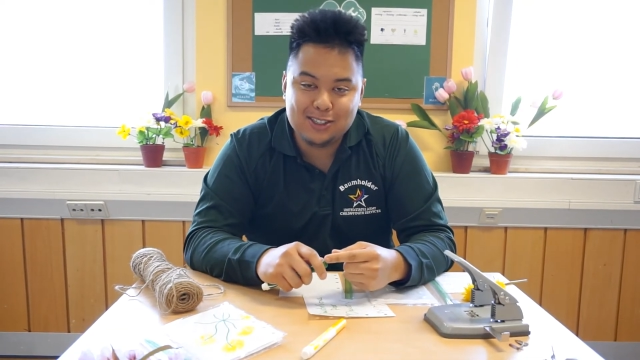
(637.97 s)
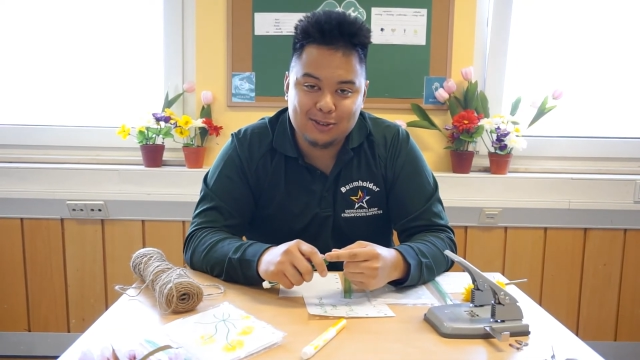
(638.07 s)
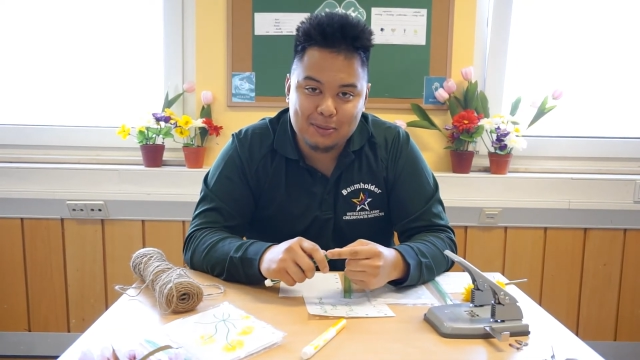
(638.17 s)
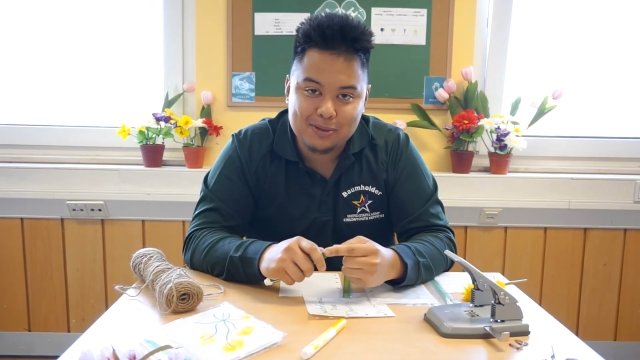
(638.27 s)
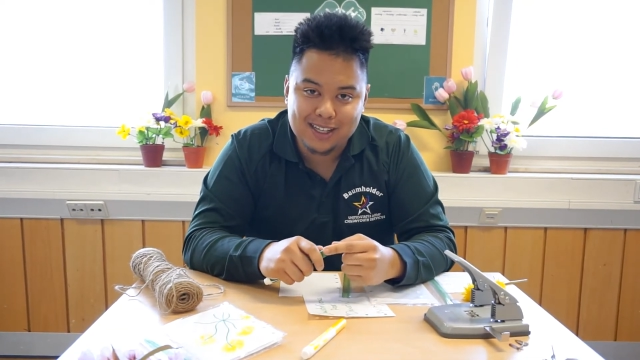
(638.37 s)
to
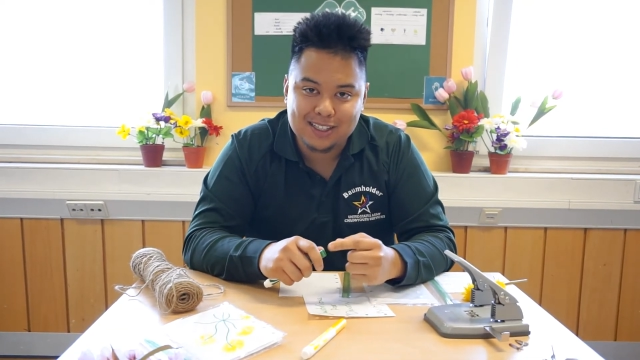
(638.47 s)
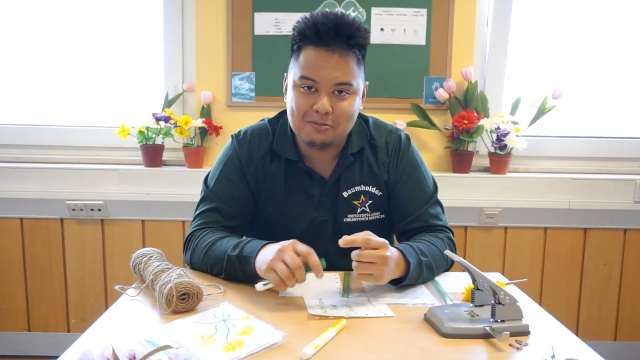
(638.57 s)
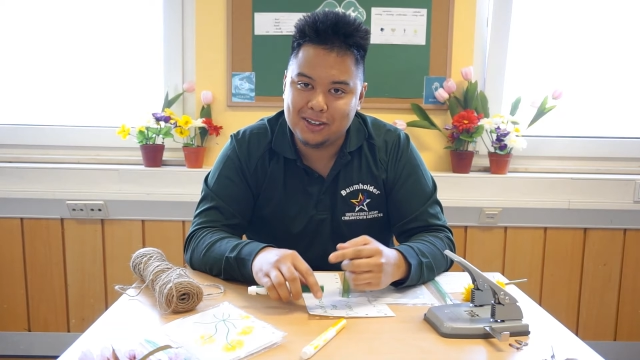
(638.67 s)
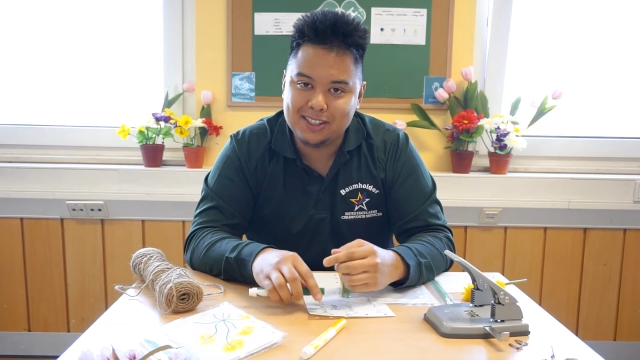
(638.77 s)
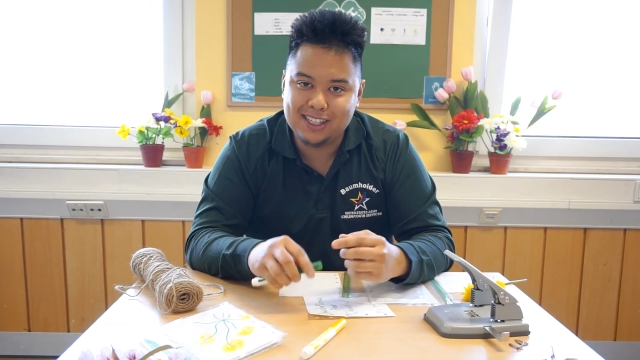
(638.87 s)
represent the
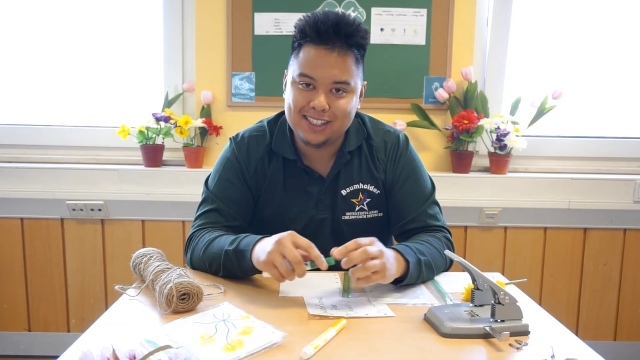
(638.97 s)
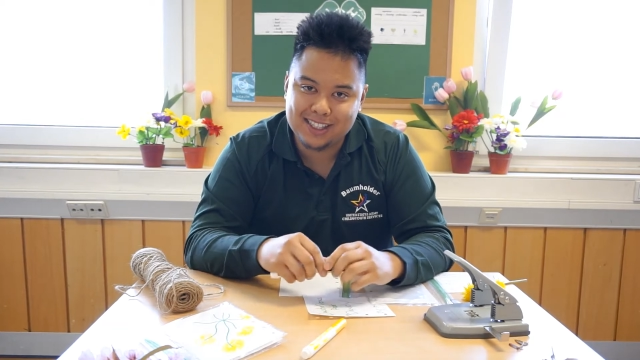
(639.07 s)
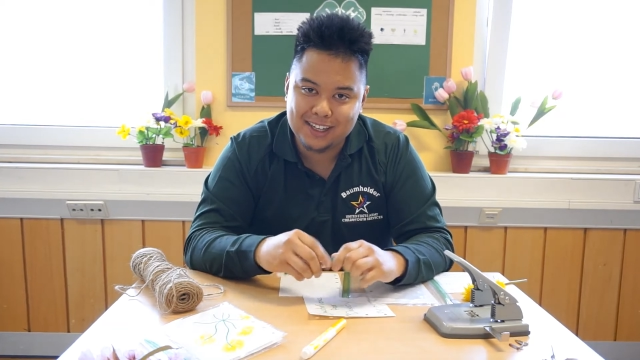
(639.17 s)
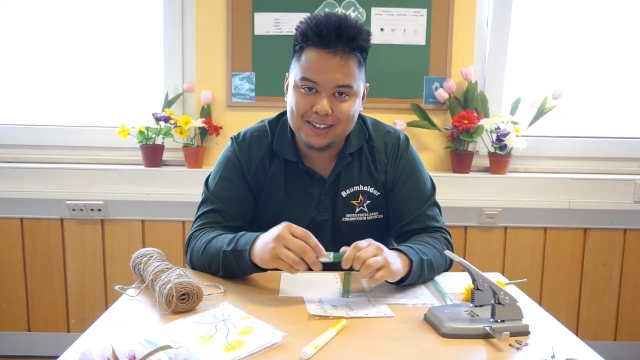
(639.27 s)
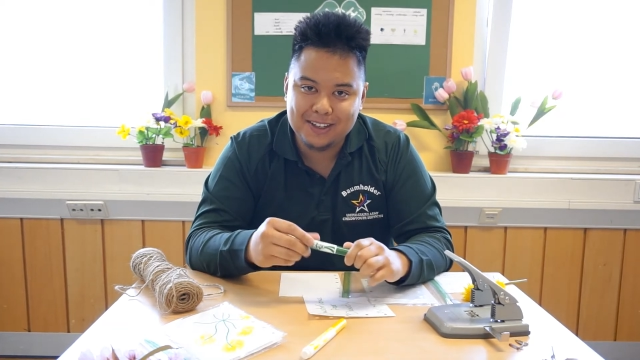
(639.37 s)
military
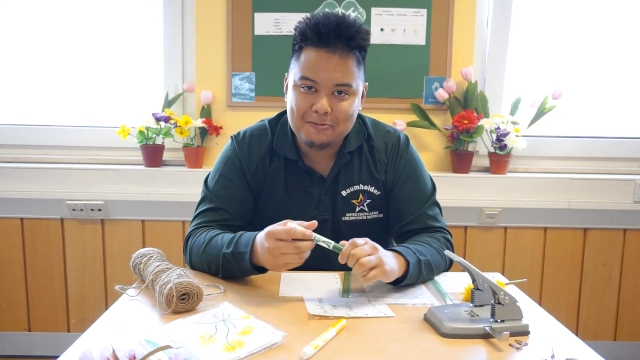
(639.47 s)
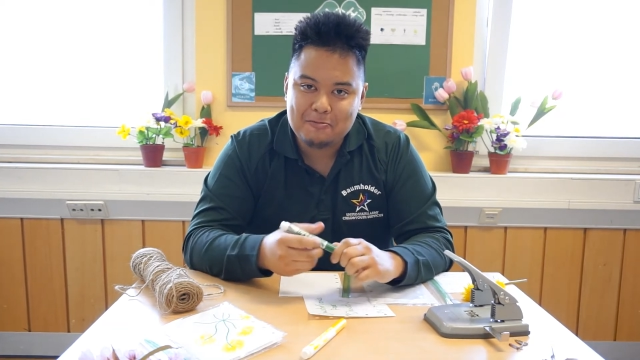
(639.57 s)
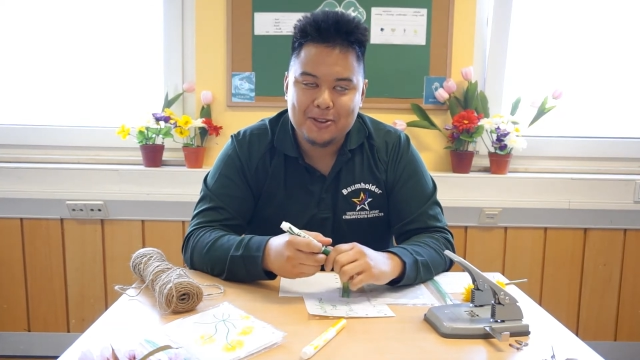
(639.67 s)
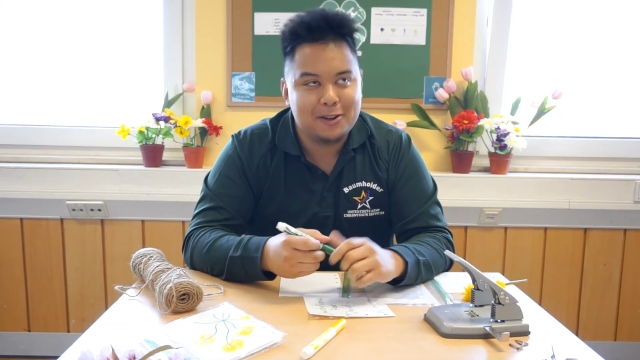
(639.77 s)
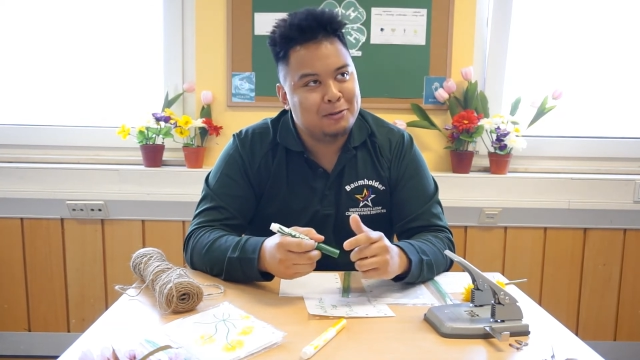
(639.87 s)
child?
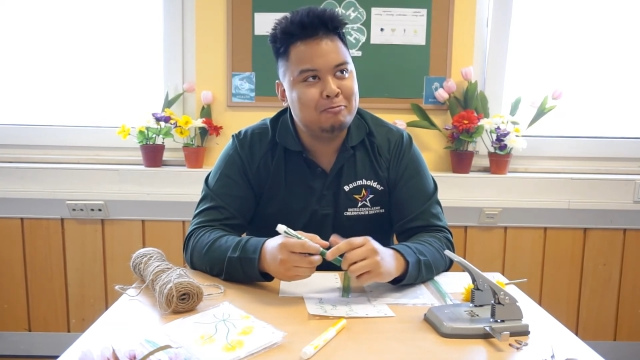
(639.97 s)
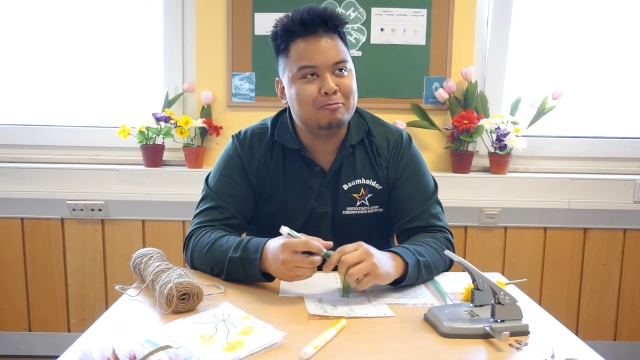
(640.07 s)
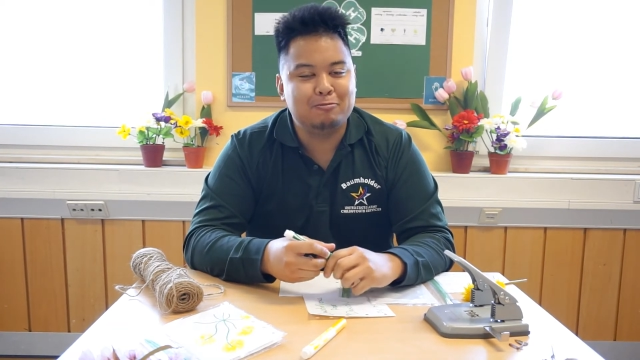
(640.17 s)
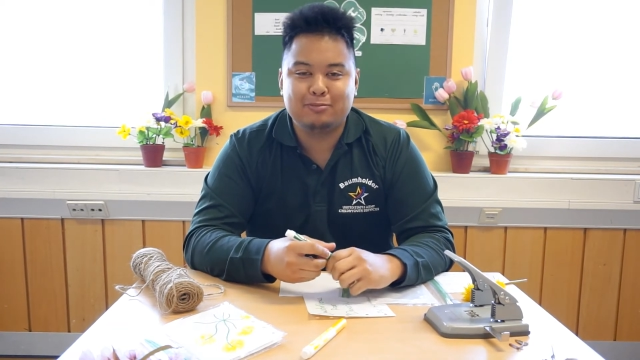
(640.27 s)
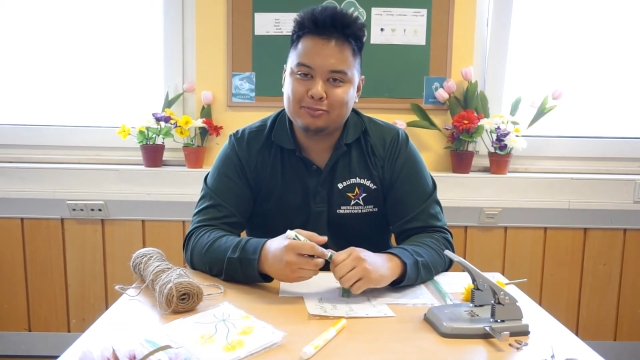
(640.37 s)

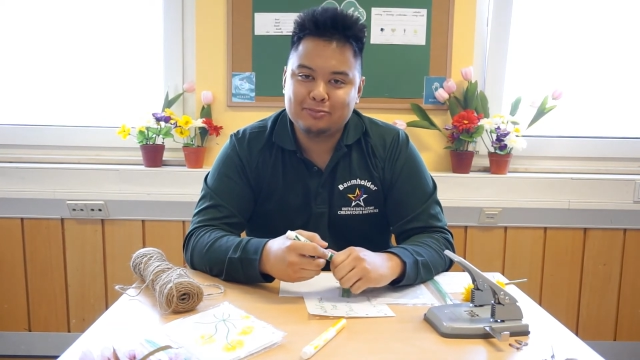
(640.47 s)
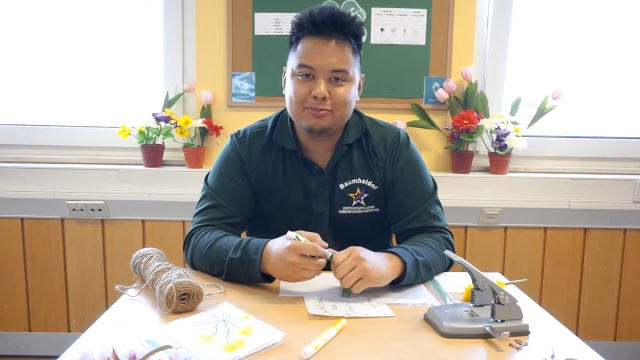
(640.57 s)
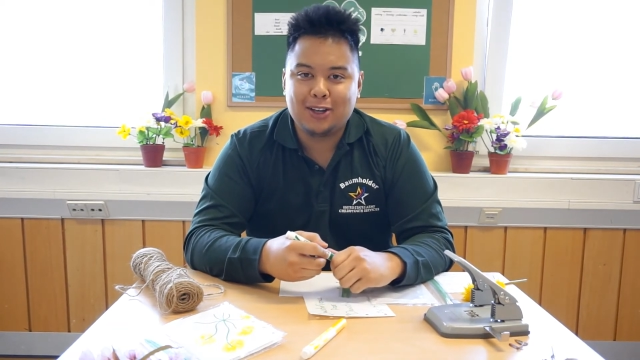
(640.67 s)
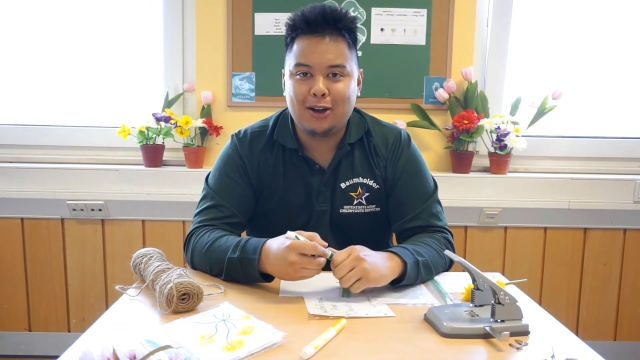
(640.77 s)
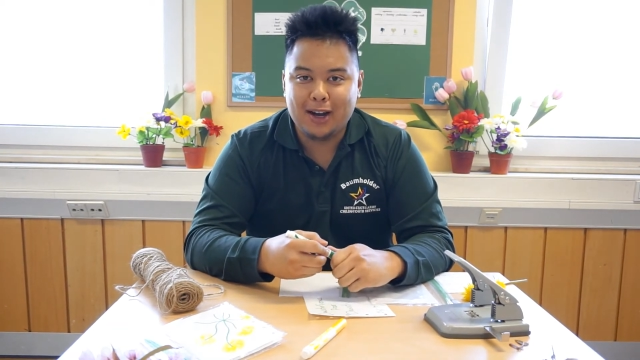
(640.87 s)

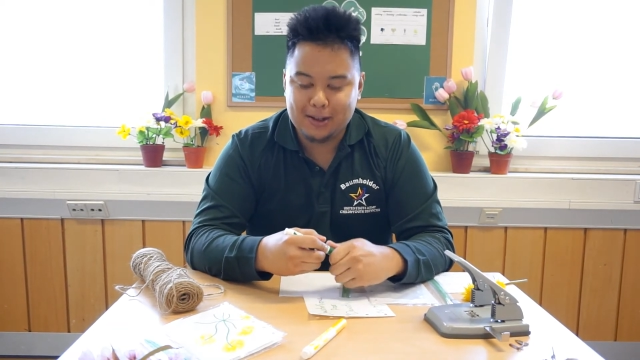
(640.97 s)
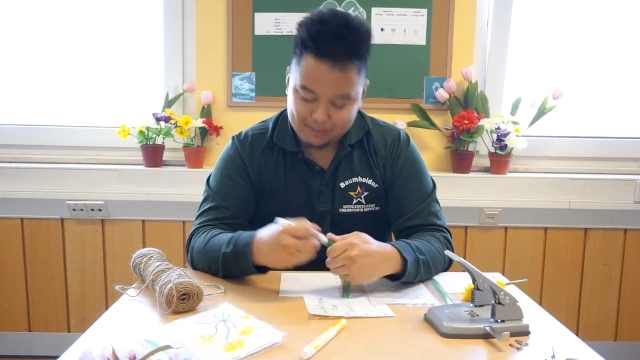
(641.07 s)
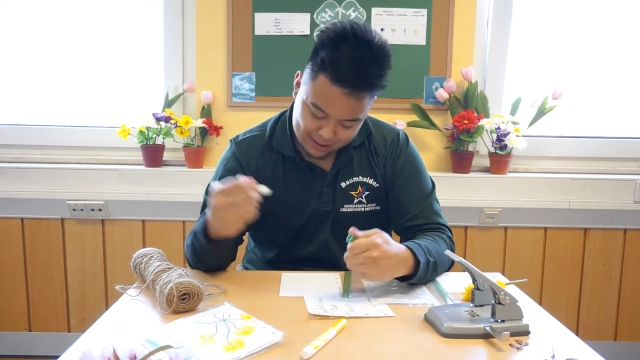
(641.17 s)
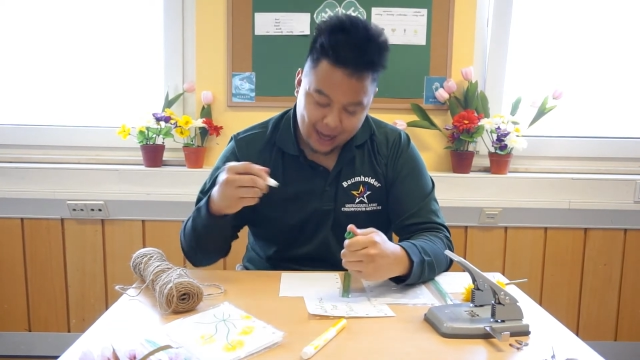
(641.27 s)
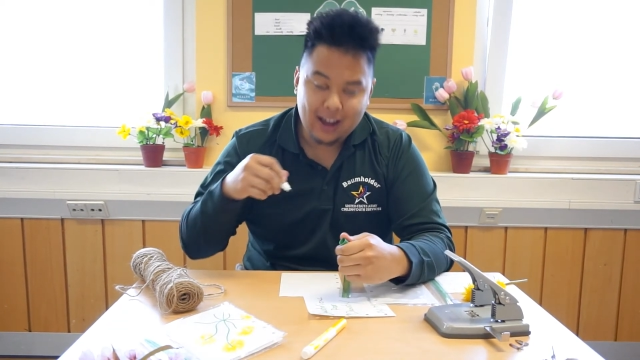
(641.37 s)
Alright,
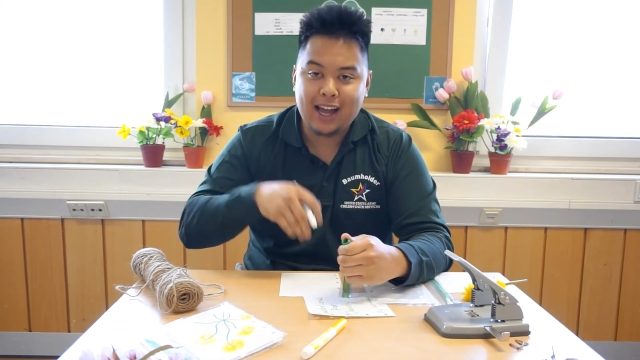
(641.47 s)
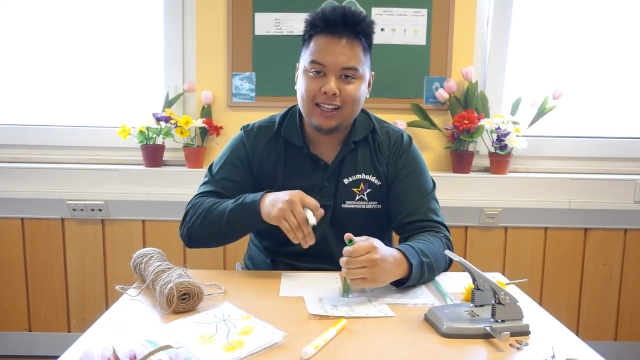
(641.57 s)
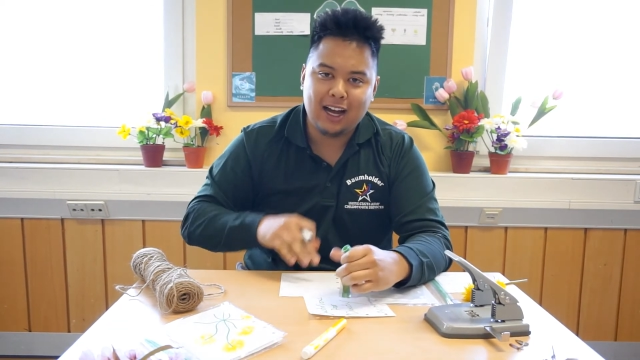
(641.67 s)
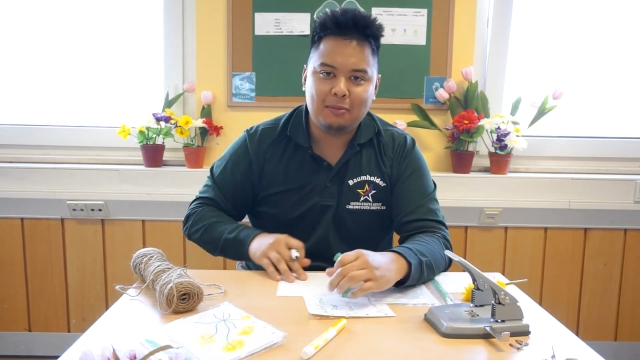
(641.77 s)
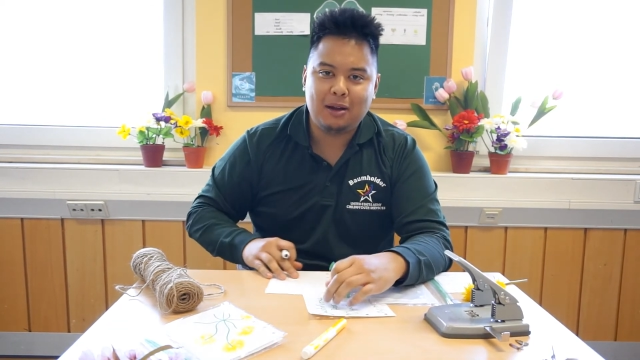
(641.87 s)
I'll
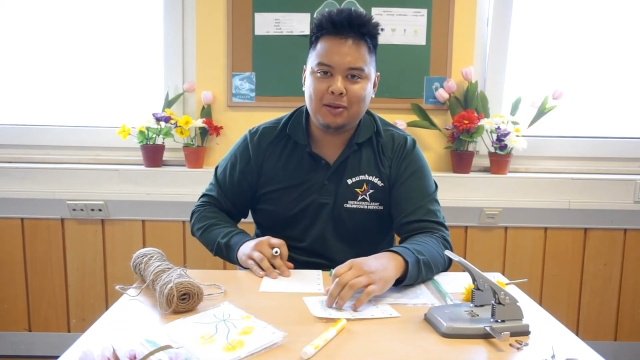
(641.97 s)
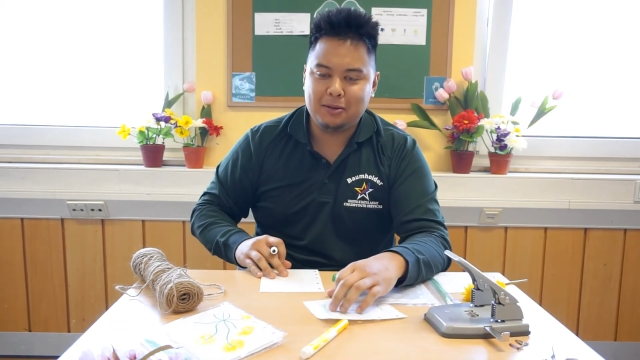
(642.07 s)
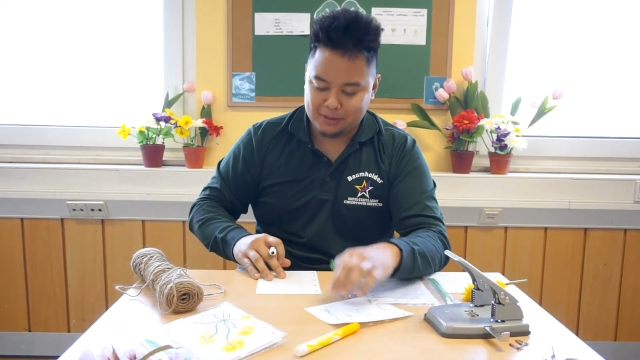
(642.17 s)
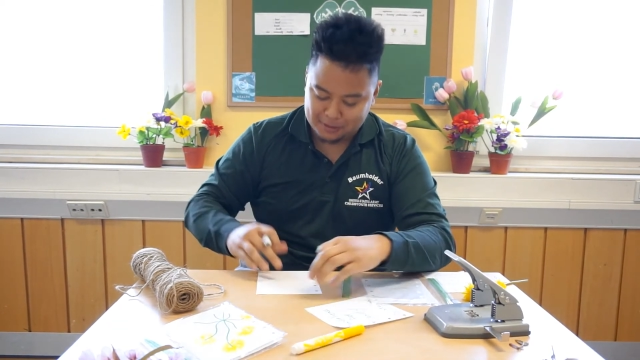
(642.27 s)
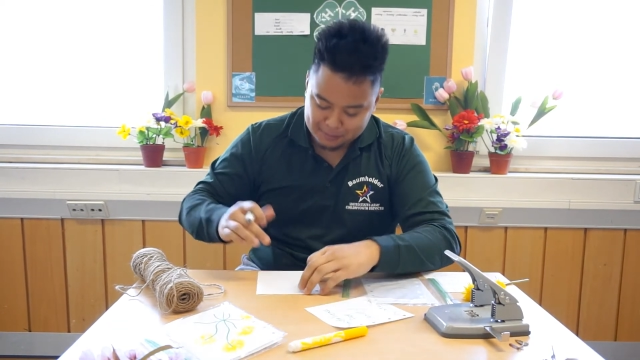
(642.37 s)
add that on my paper.